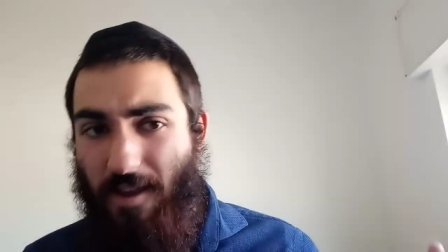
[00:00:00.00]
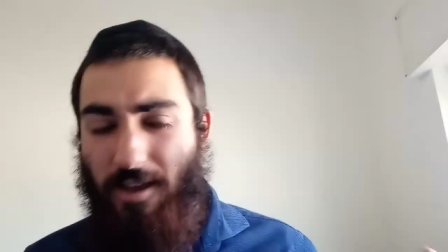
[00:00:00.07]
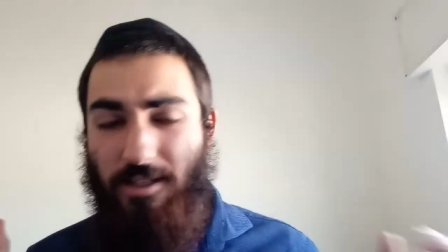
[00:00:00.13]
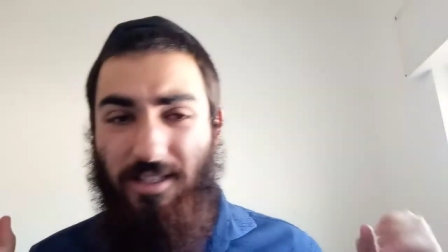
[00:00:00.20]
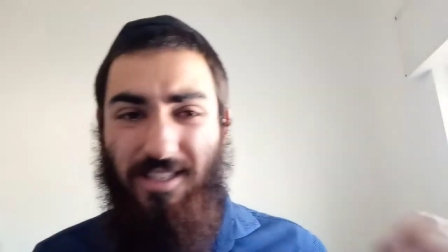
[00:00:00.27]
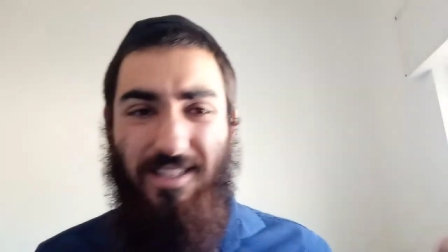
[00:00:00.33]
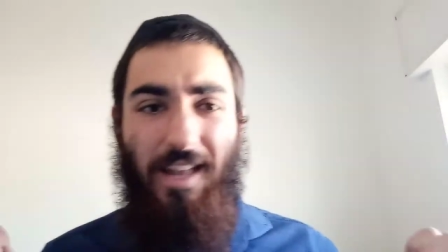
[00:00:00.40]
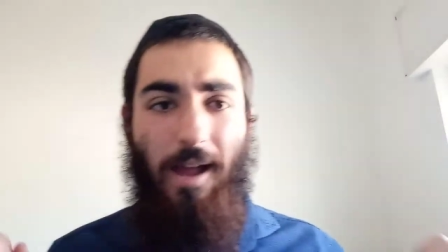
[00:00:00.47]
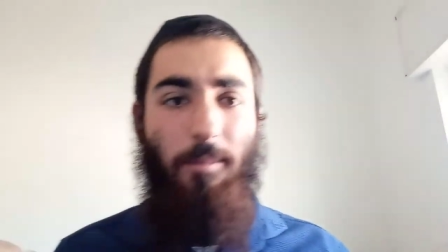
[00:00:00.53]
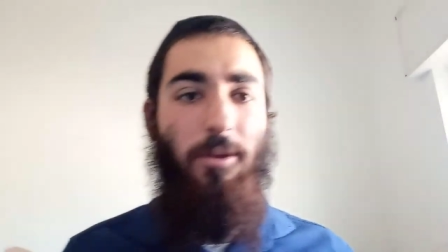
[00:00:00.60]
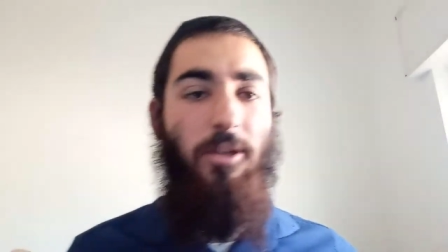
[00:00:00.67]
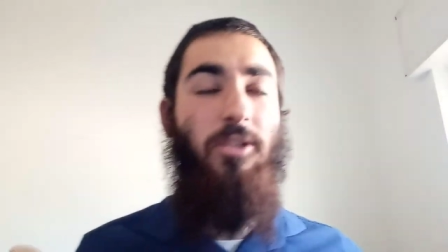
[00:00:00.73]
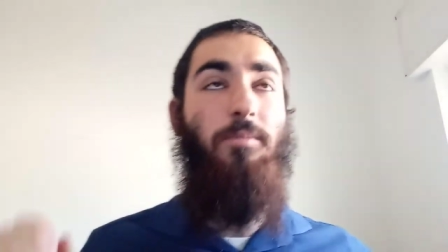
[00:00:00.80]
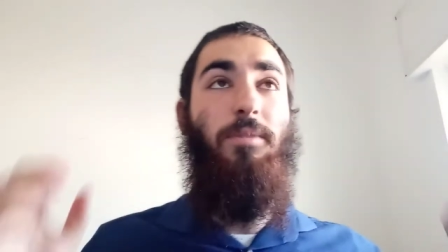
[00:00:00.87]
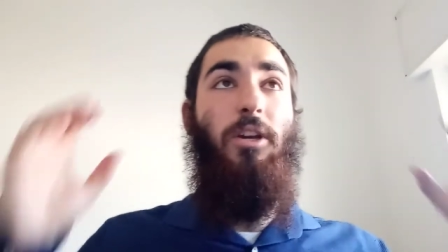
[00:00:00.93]

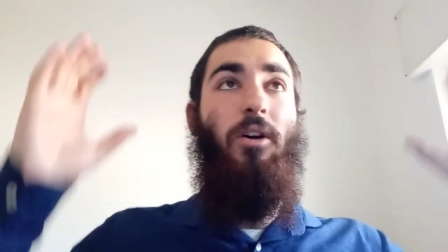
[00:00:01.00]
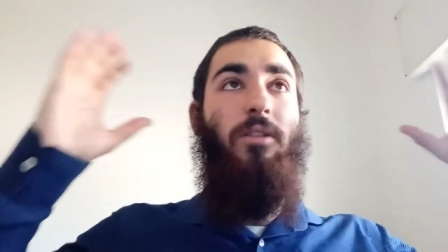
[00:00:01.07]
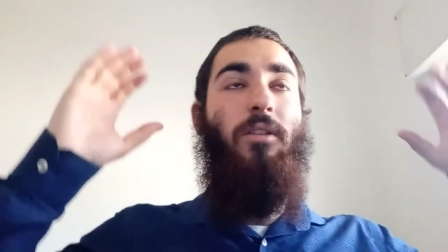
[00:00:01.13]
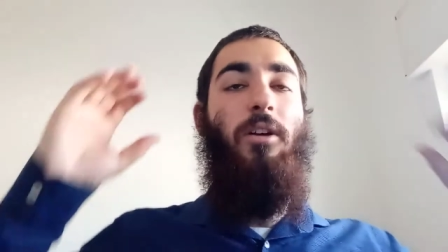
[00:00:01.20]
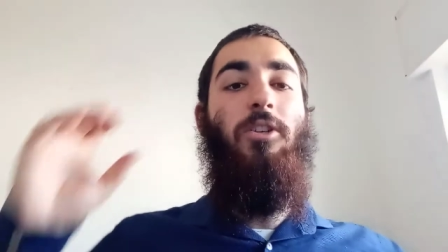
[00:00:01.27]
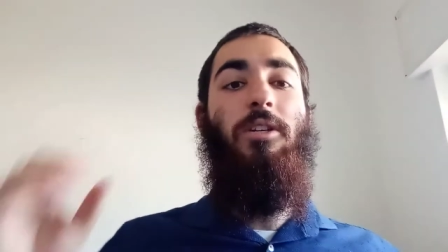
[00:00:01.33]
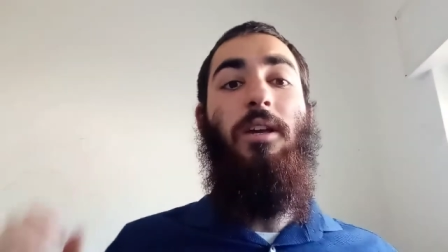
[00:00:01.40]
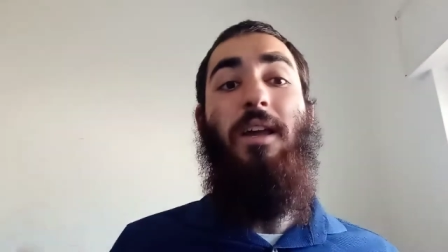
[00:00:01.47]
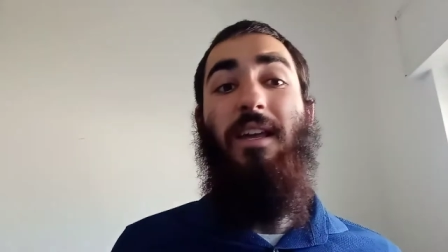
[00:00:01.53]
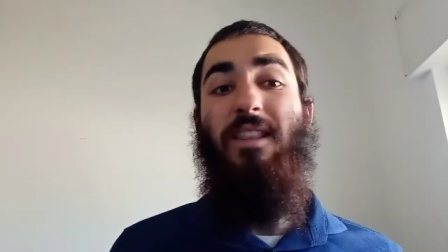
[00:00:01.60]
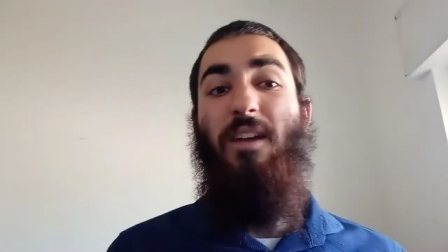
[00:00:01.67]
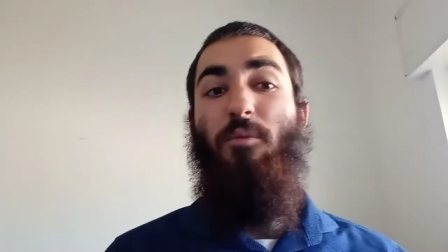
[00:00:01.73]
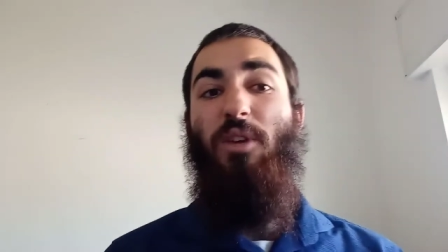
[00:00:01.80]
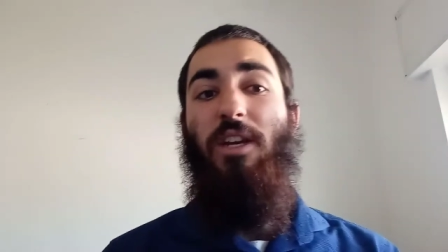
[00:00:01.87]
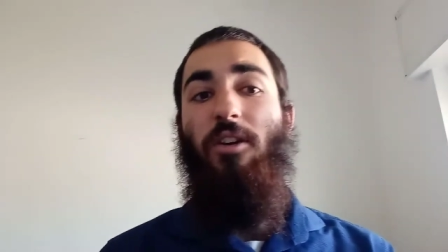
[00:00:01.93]
established beyond logic,
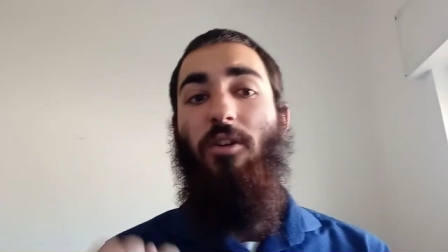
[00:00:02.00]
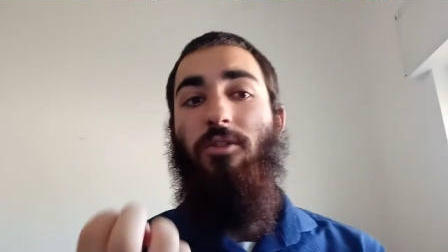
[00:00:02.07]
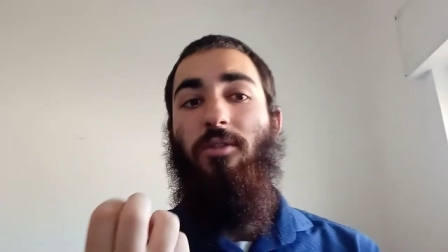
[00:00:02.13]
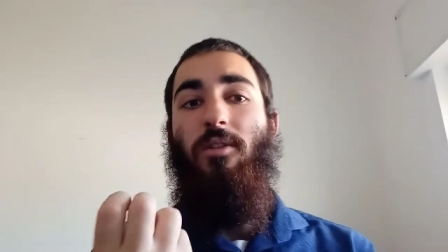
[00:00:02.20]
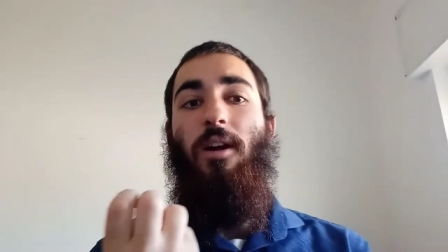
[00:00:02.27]
then we can also